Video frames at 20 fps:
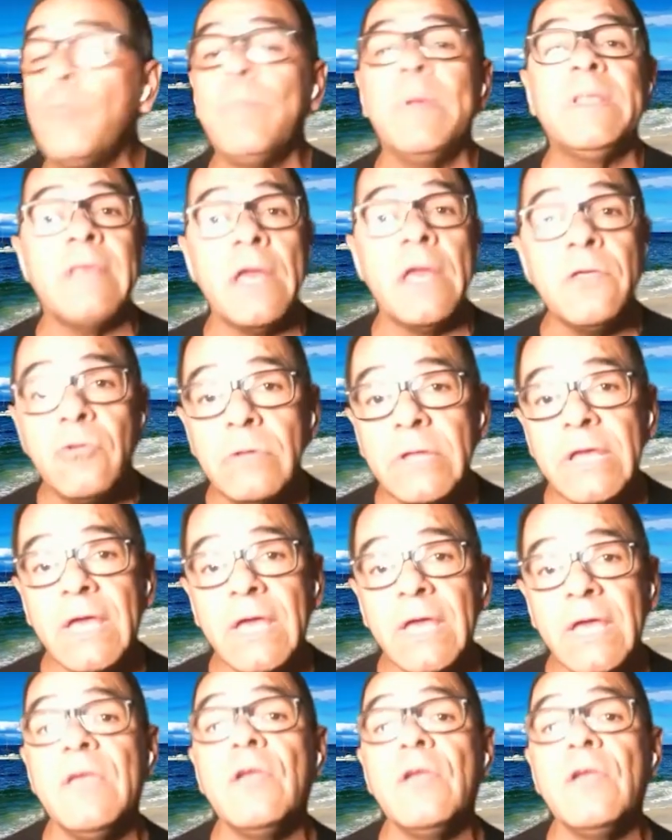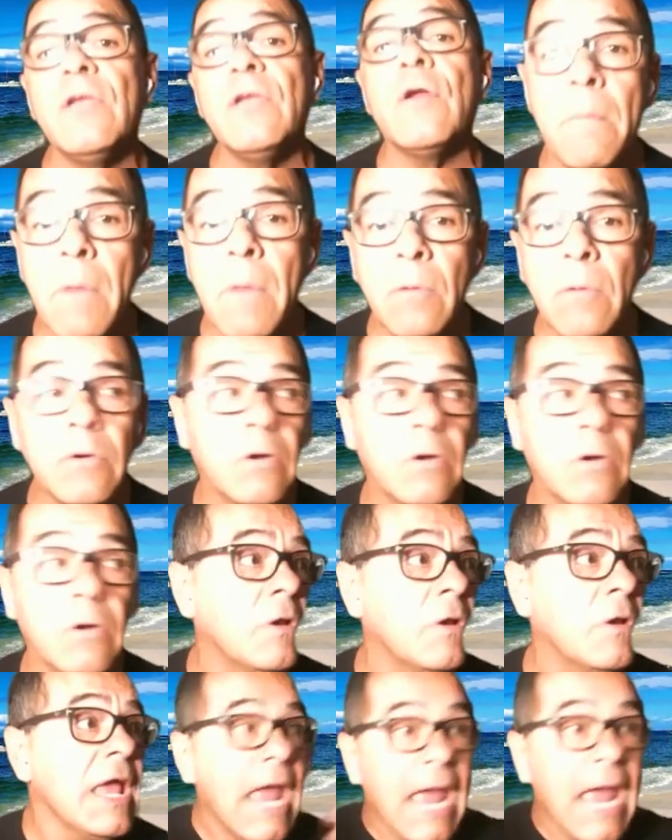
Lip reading: who potentially can be your promoter